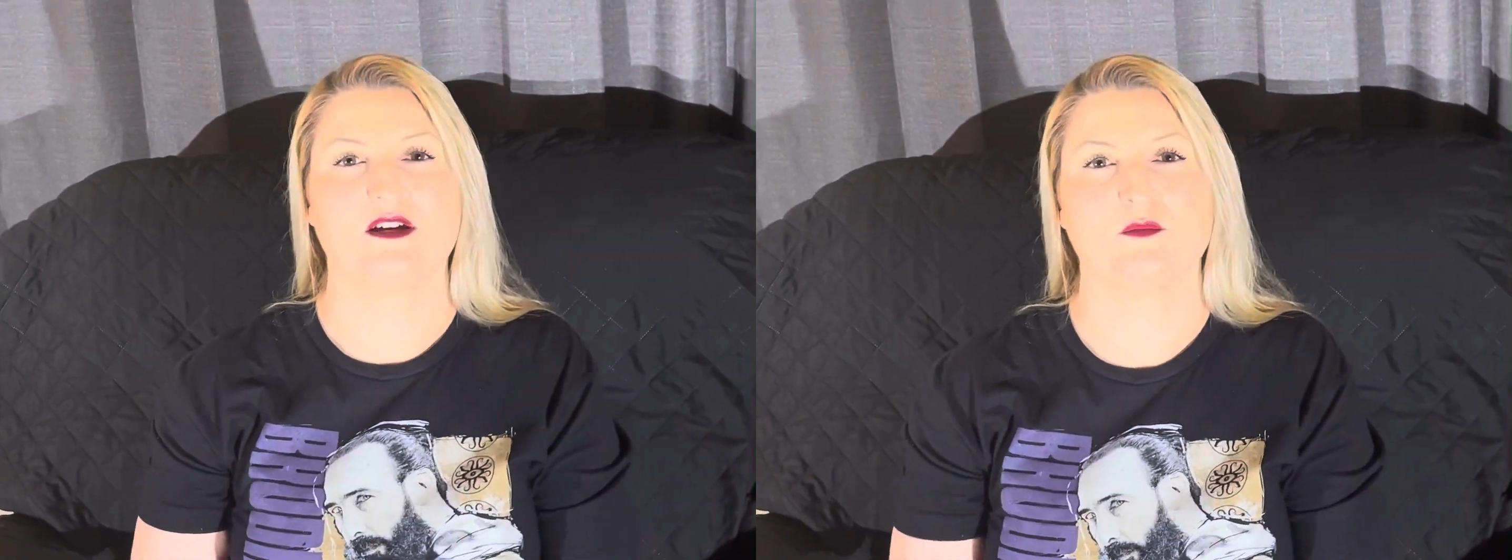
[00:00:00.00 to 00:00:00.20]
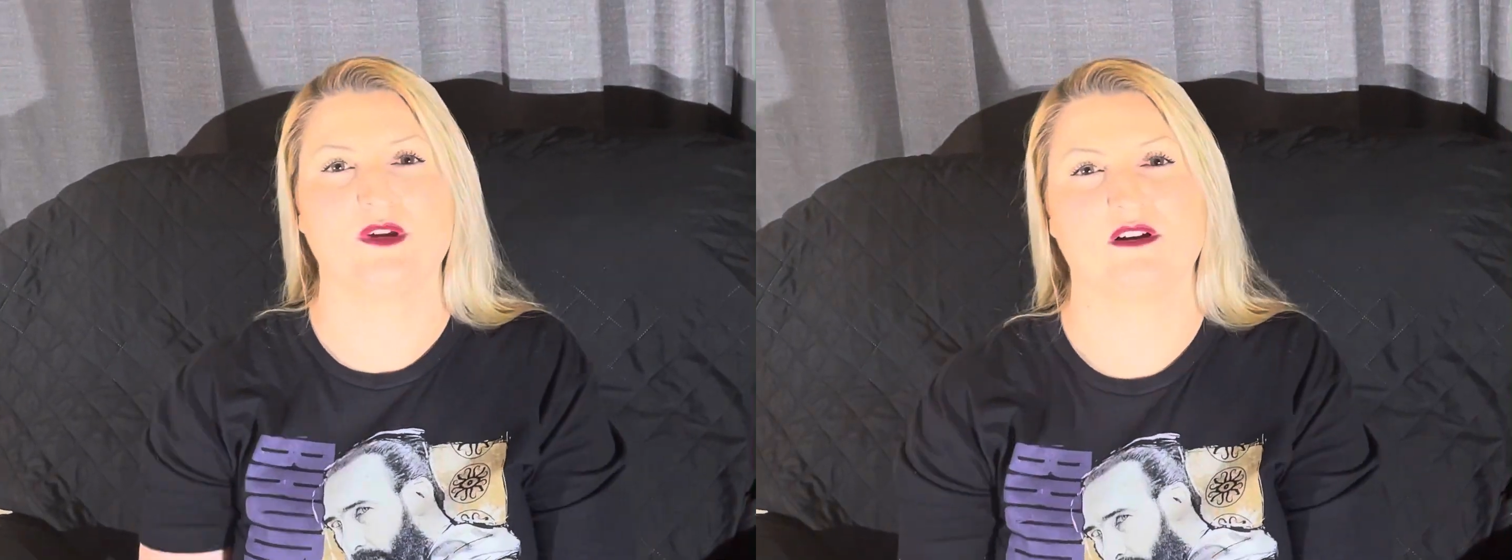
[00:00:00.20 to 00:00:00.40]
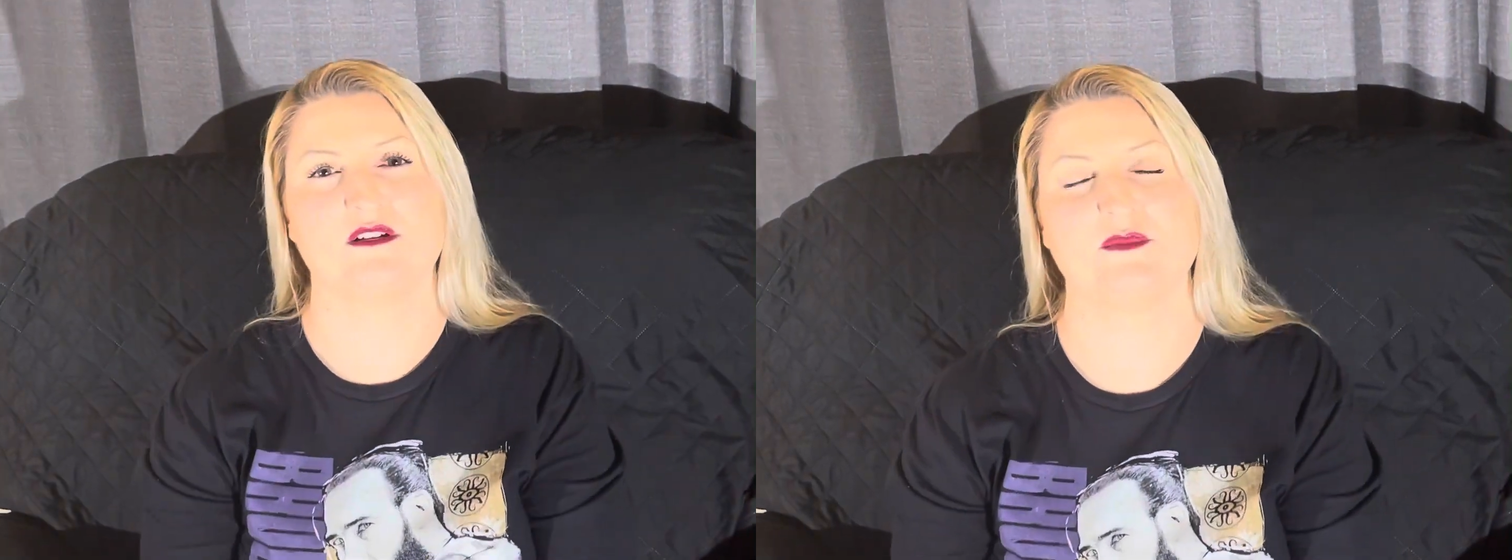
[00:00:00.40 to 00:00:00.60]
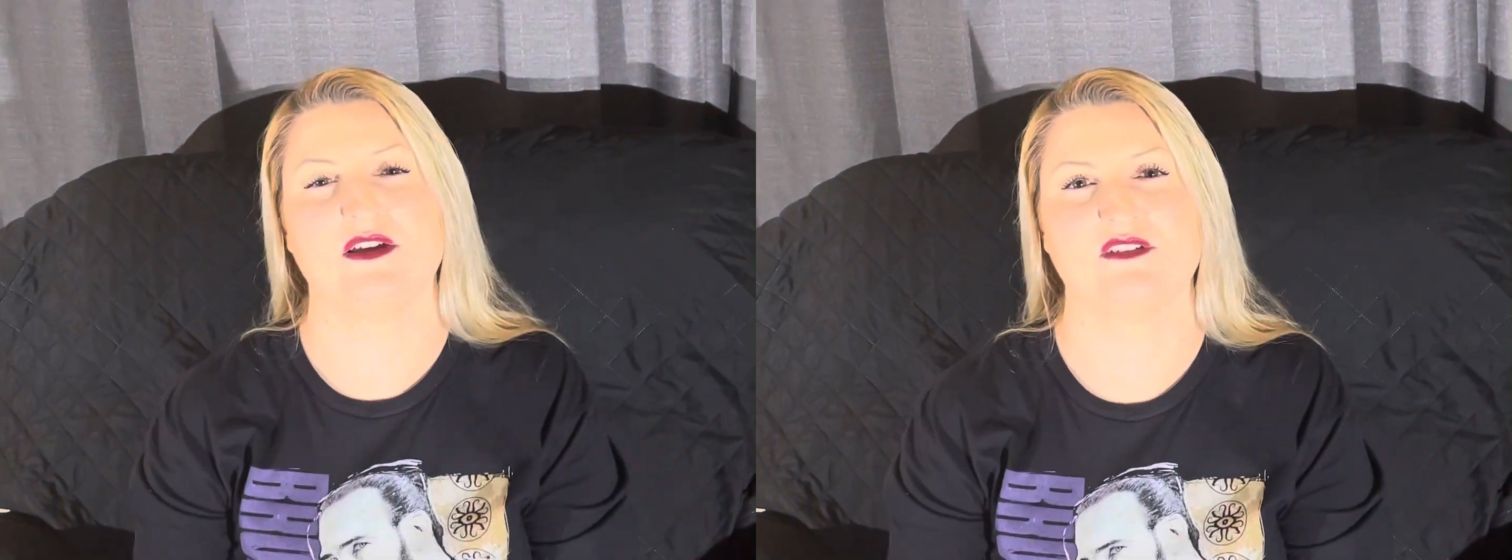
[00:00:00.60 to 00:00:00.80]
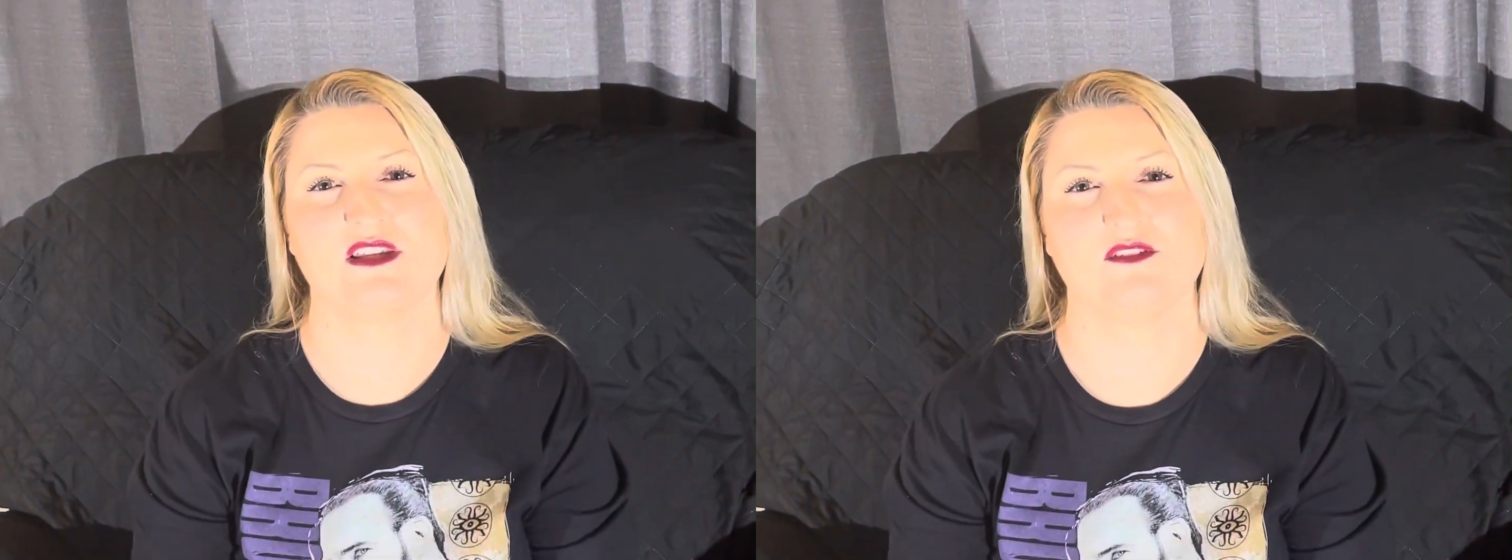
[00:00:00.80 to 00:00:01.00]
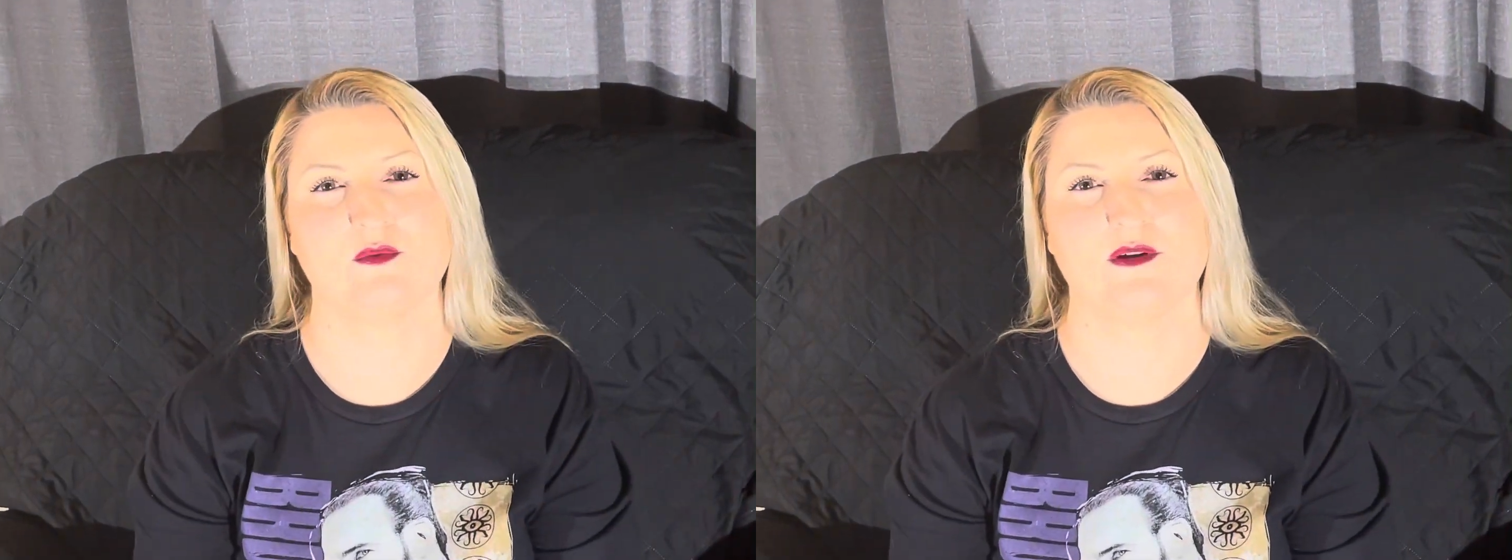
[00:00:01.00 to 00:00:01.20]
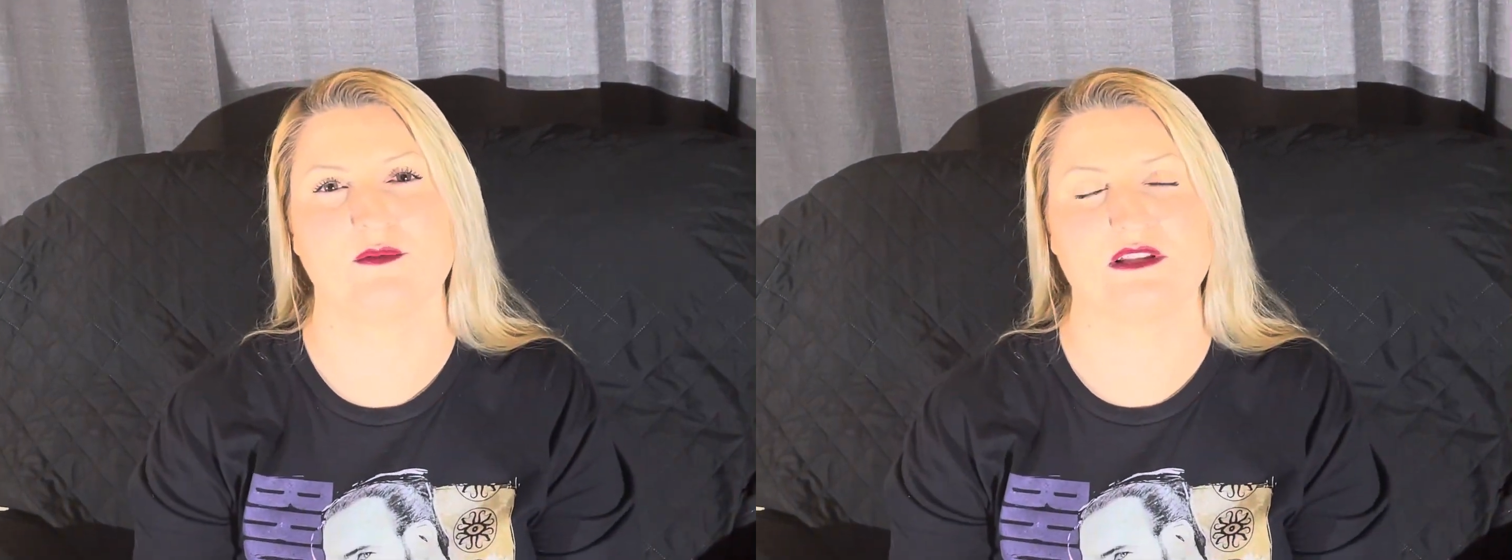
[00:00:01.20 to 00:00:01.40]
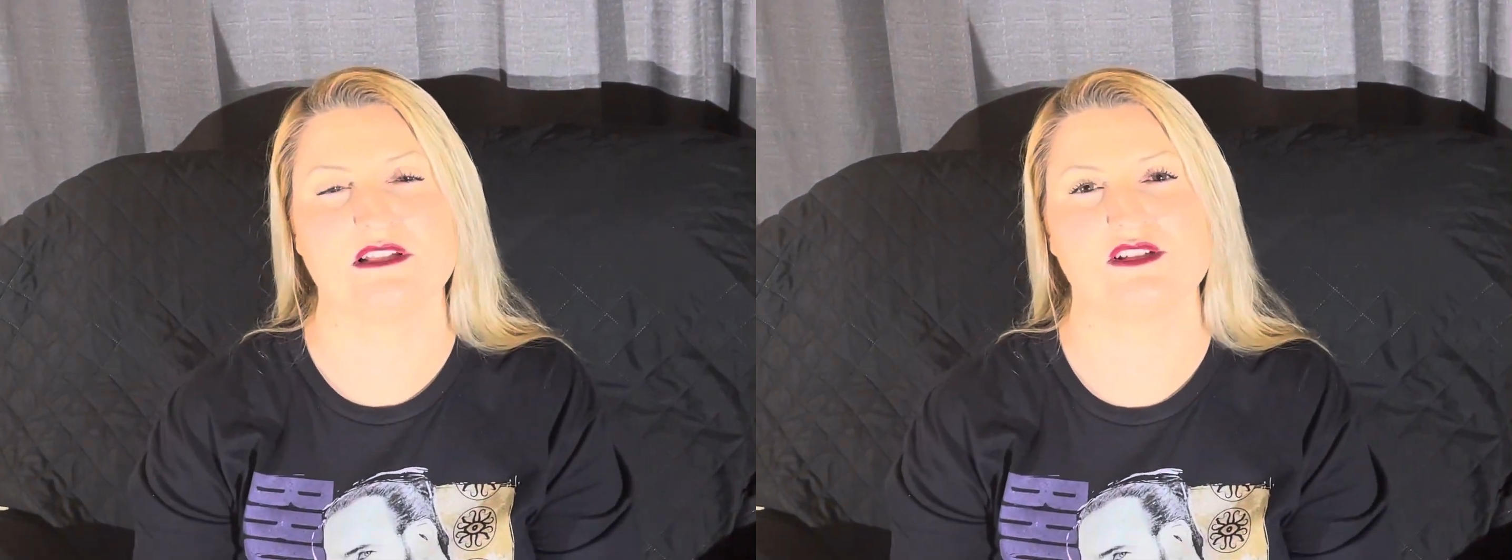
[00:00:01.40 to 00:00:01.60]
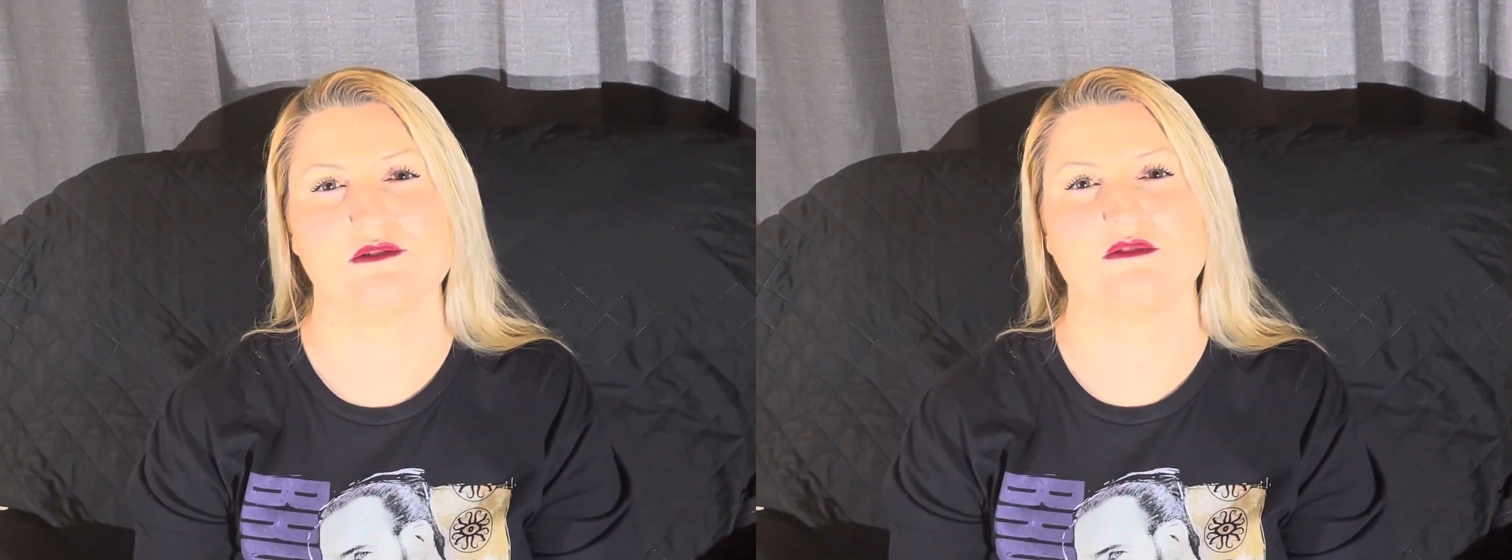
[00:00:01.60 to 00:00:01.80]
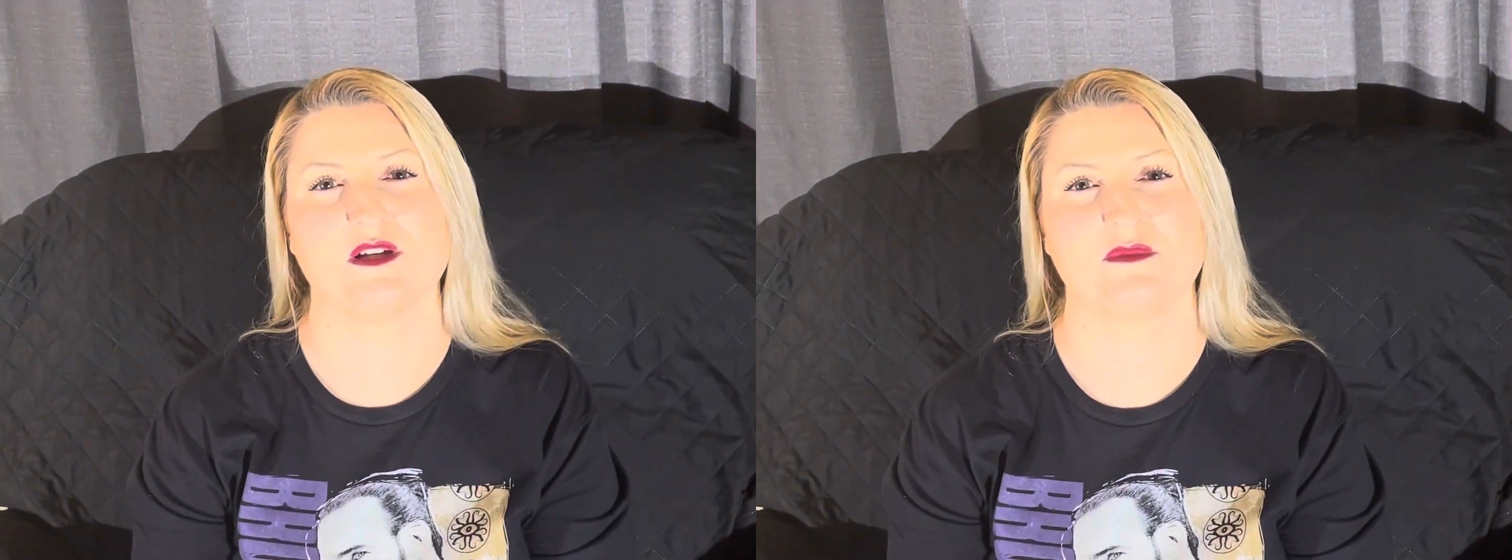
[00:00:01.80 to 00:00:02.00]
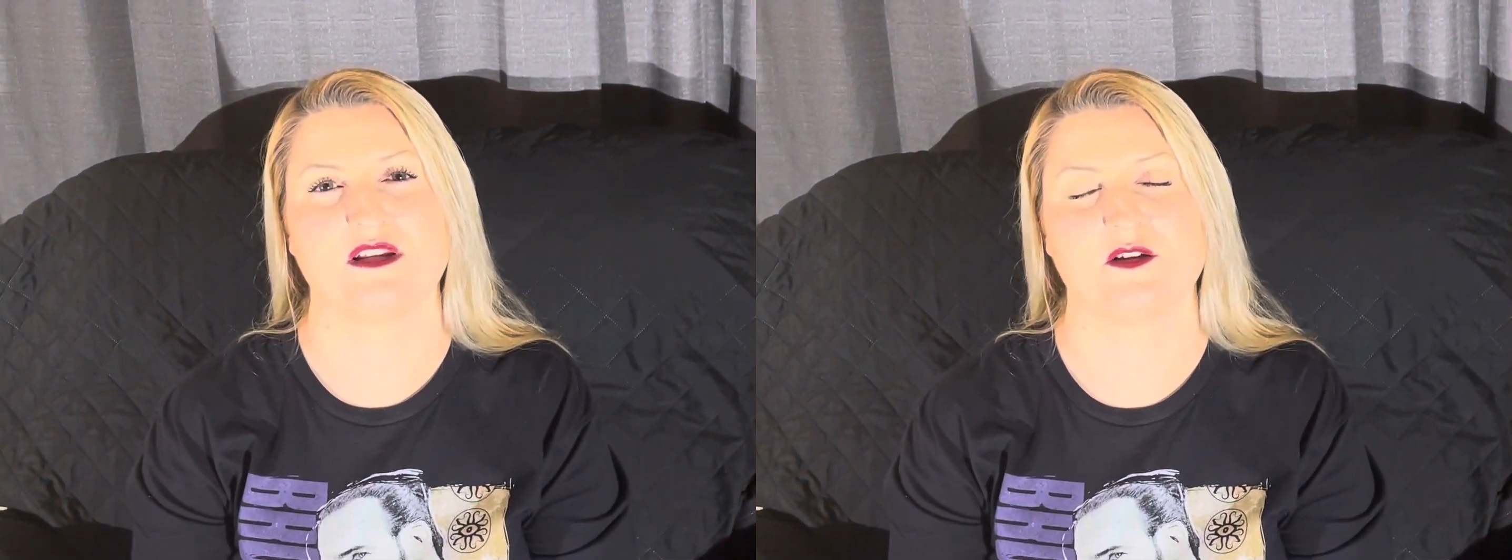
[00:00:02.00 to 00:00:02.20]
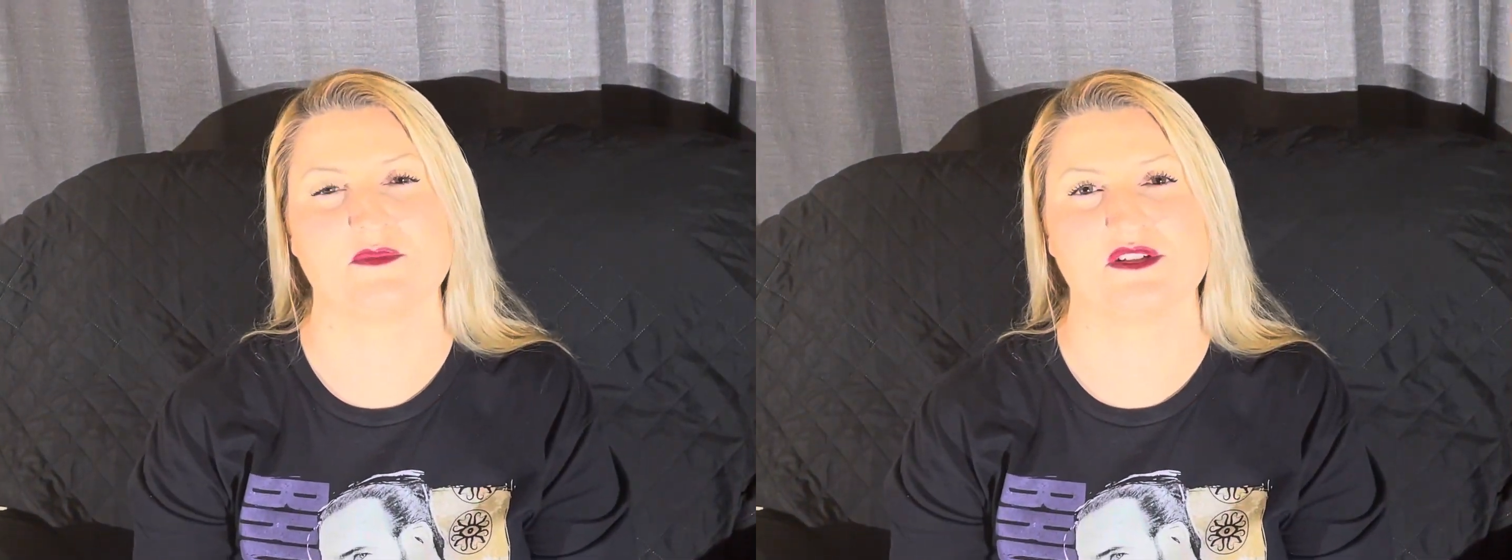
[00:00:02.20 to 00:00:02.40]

We are going to be having a giveaway really soon coming up,